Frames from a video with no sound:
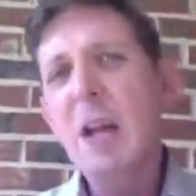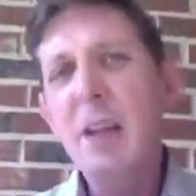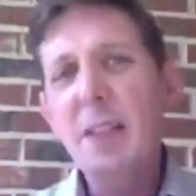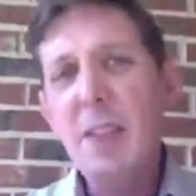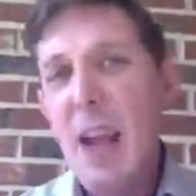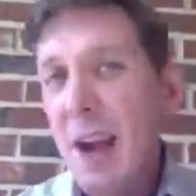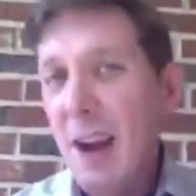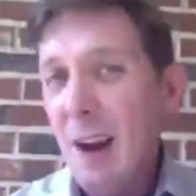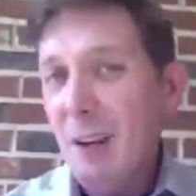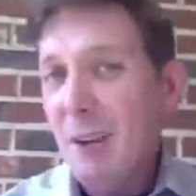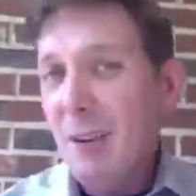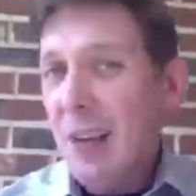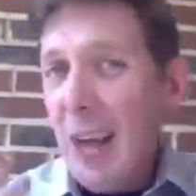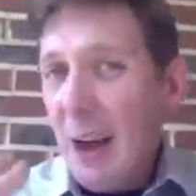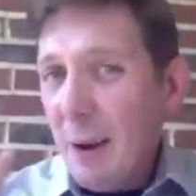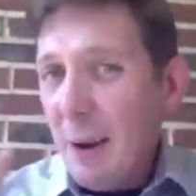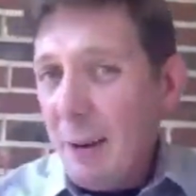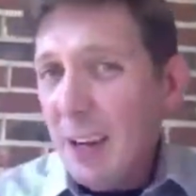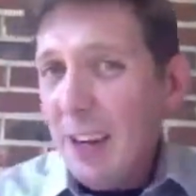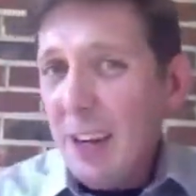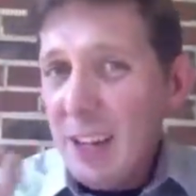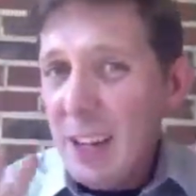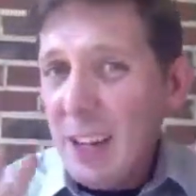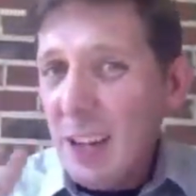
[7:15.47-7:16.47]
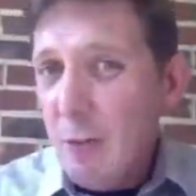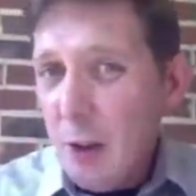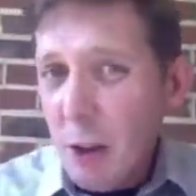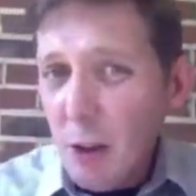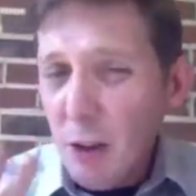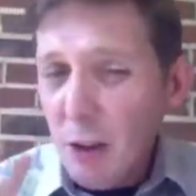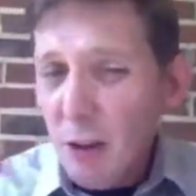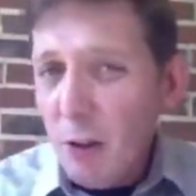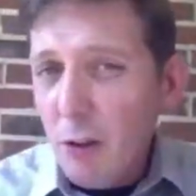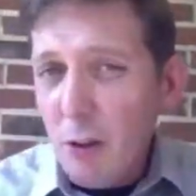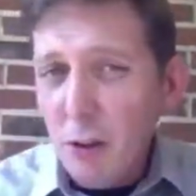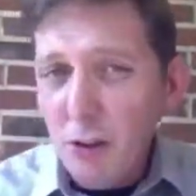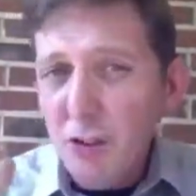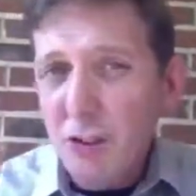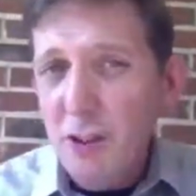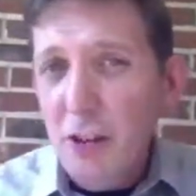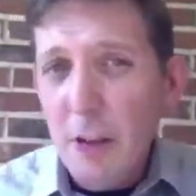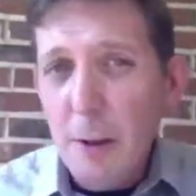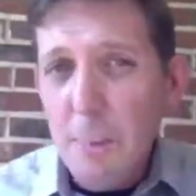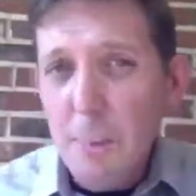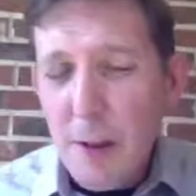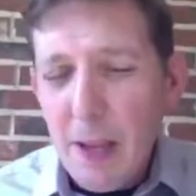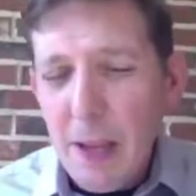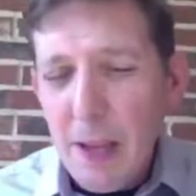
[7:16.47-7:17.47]
Now, I'm going to give you a little
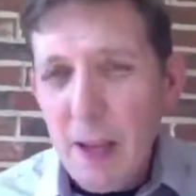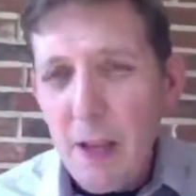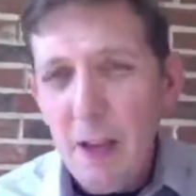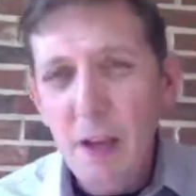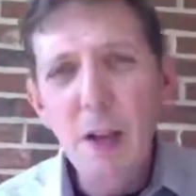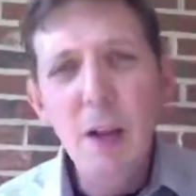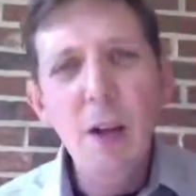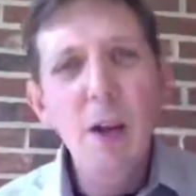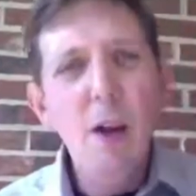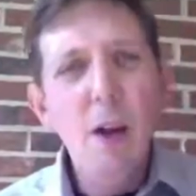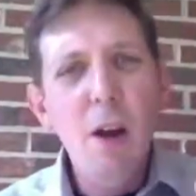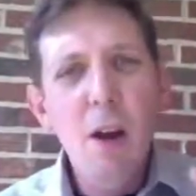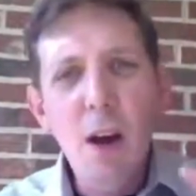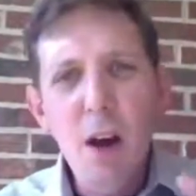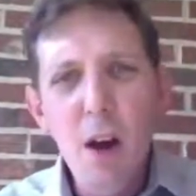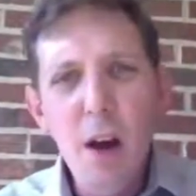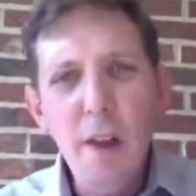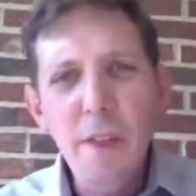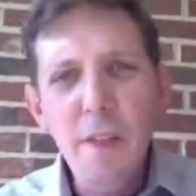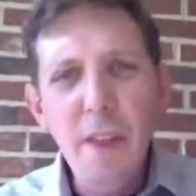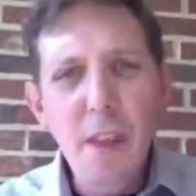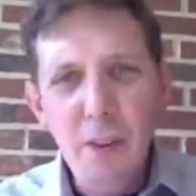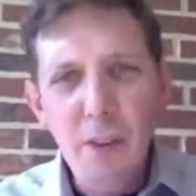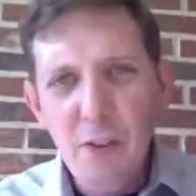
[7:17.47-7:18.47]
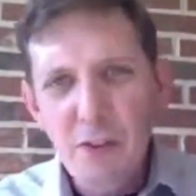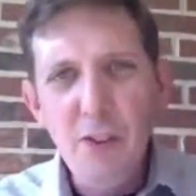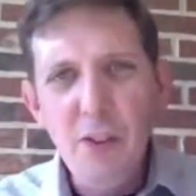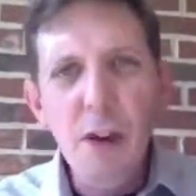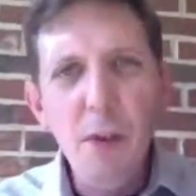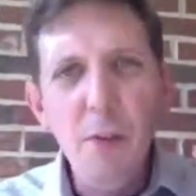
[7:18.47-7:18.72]
sneak peek on this.